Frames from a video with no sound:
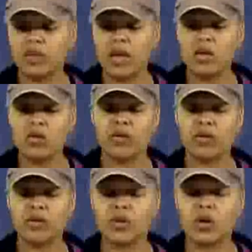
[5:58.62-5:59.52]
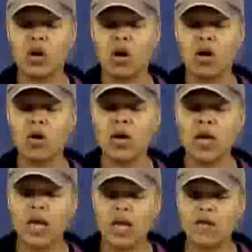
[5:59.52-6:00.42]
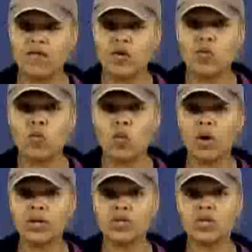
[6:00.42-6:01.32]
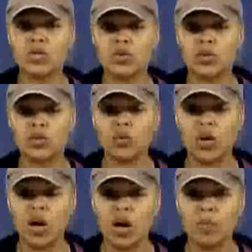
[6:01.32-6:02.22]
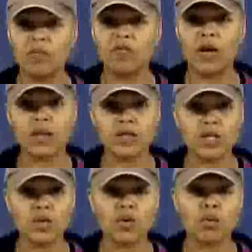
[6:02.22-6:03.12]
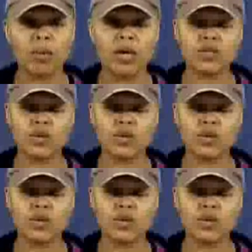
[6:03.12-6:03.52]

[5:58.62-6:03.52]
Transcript: Thank you for the call. If you want to volunteer or make